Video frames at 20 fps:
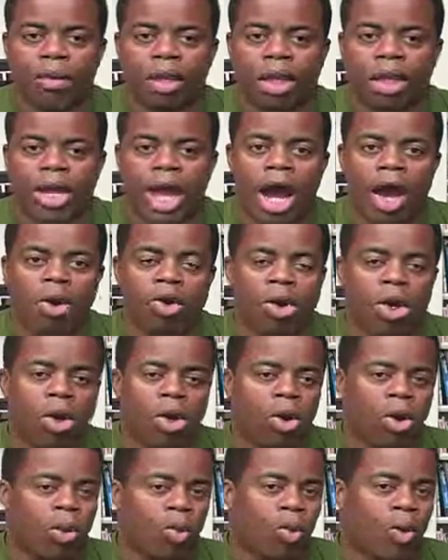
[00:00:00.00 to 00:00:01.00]
Now,
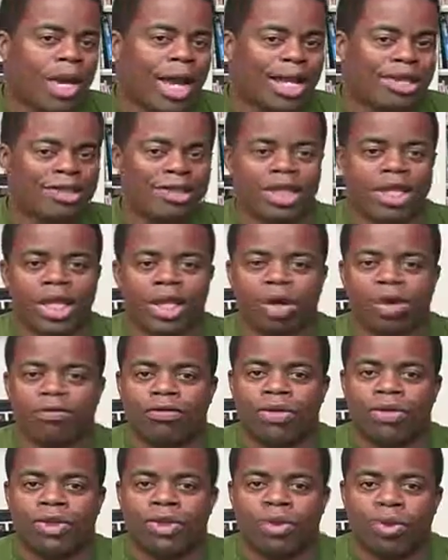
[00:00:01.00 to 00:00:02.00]
when I send it
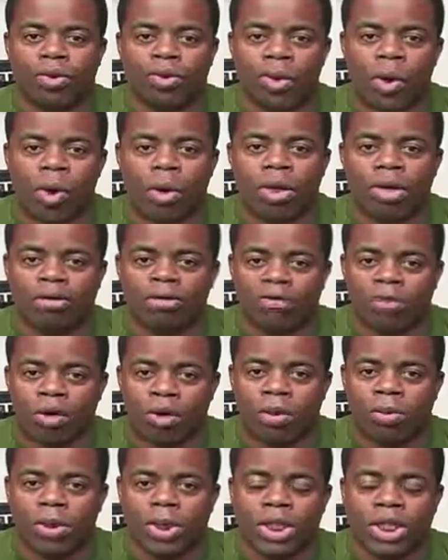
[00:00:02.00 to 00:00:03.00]
over to the Warrior
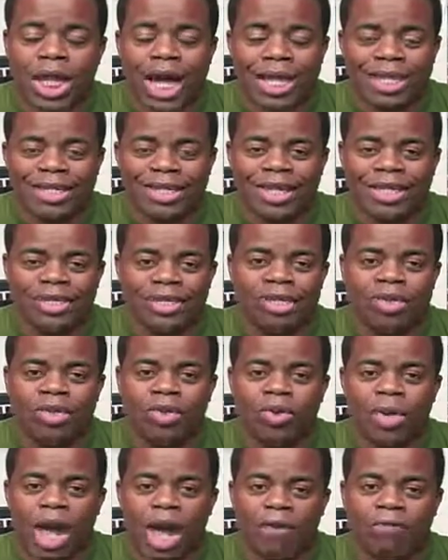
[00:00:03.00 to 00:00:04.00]
Farm, which I intend to
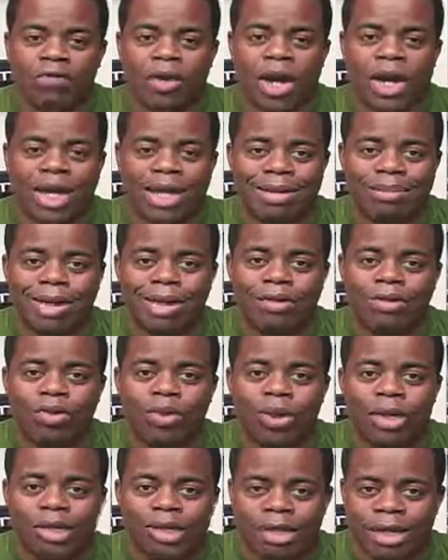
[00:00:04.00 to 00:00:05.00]
do after I get about
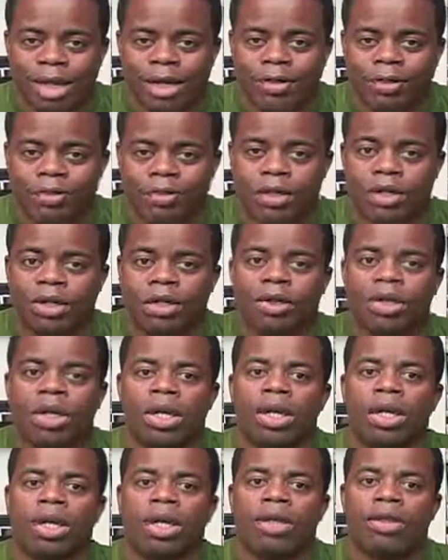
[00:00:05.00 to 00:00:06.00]
20 sales here,
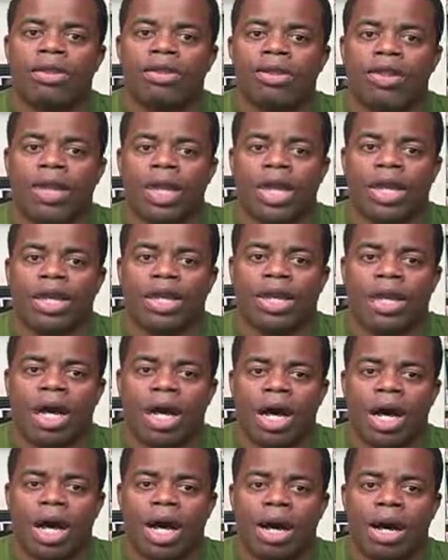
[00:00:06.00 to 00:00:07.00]
then
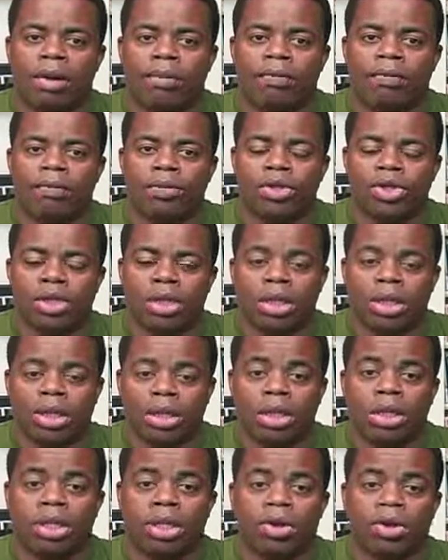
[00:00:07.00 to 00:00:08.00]

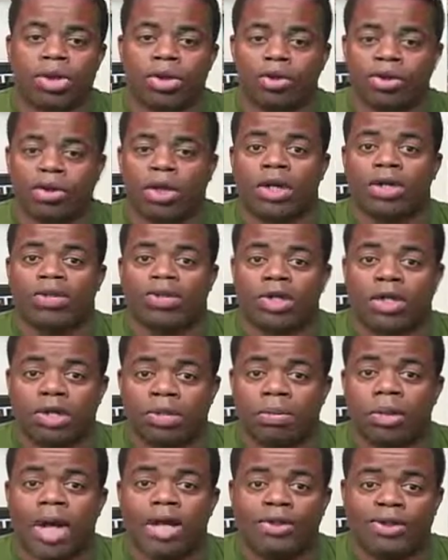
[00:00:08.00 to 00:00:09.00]
you'll start to see
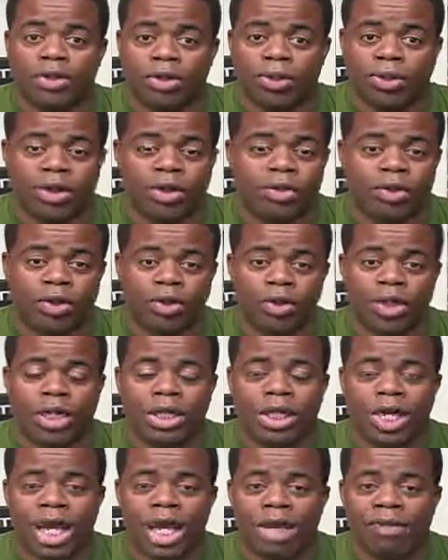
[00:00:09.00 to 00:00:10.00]
the price increase. So you
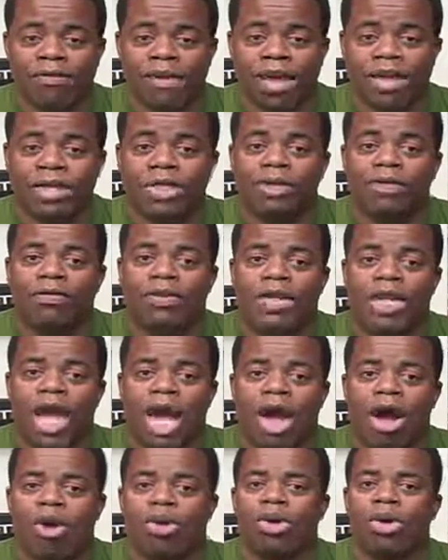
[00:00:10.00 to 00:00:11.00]
can take advantage of it
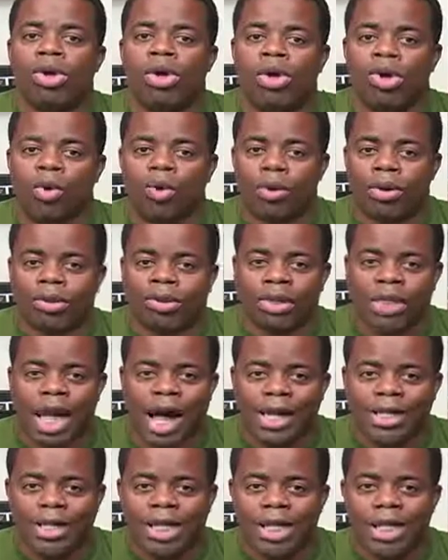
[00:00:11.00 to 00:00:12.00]
now, where it's
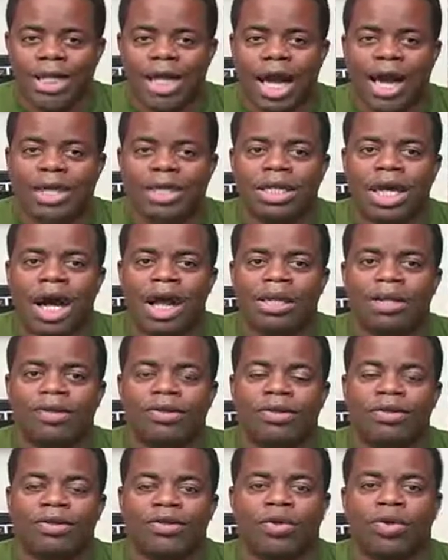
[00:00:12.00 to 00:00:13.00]
locked in at
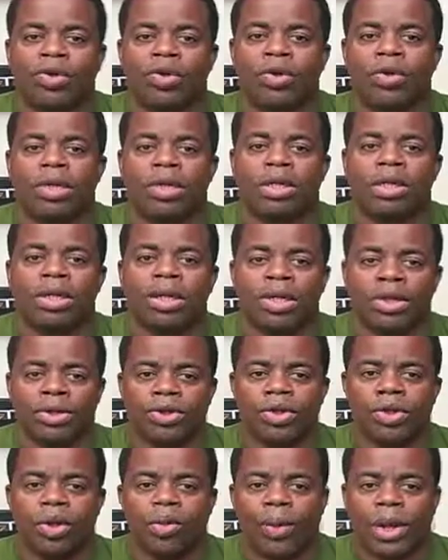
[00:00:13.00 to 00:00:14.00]
$9, or
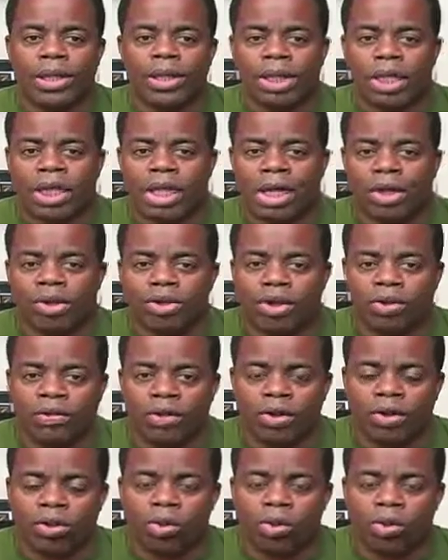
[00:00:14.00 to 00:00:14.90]
you can wait till it goes over to the